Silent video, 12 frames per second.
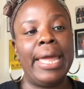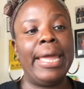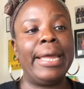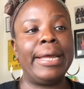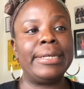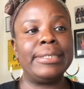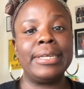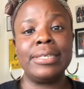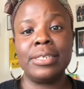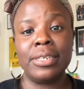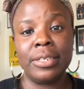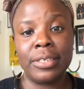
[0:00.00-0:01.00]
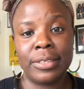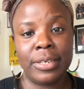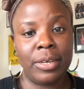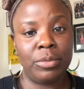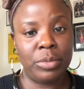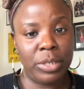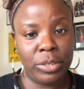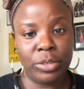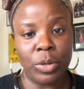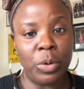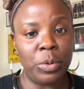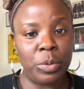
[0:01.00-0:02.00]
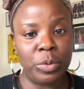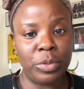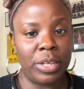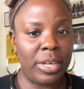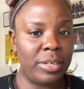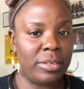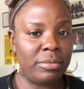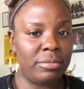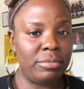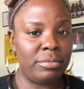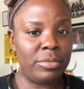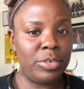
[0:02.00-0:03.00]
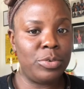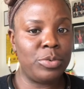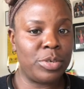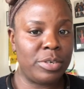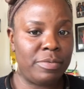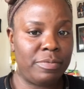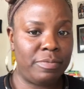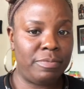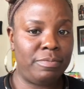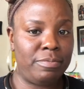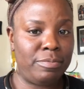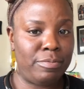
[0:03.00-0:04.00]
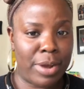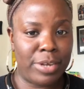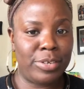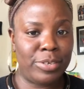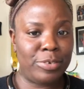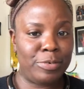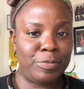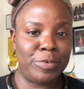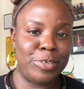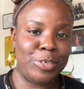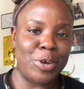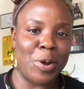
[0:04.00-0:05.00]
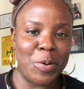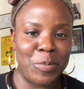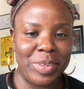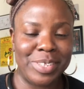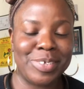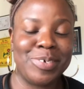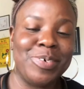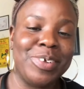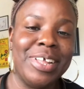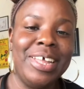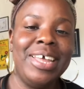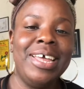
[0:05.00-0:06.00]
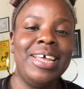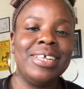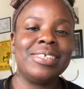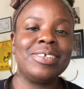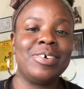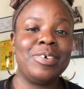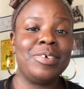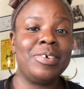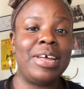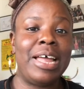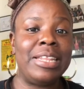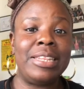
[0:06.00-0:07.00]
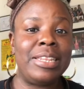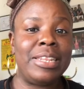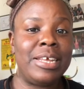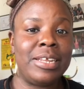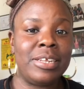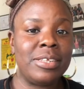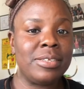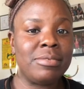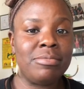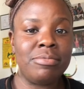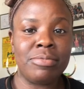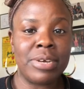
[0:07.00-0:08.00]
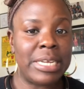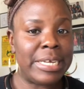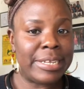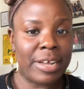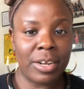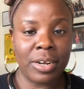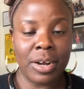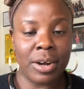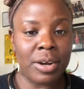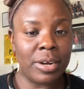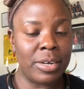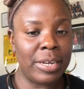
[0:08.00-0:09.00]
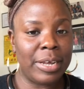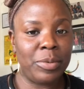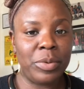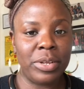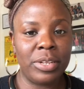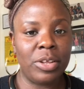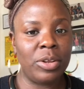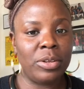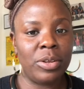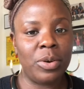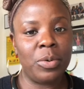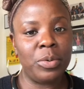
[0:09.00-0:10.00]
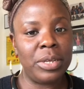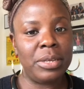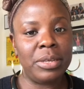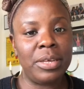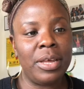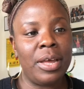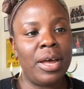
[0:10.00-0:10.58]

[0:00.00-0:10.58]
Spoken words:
And that's another thing. We didn't know that you could have registered for the German school. So, and it's really not hard. Like the only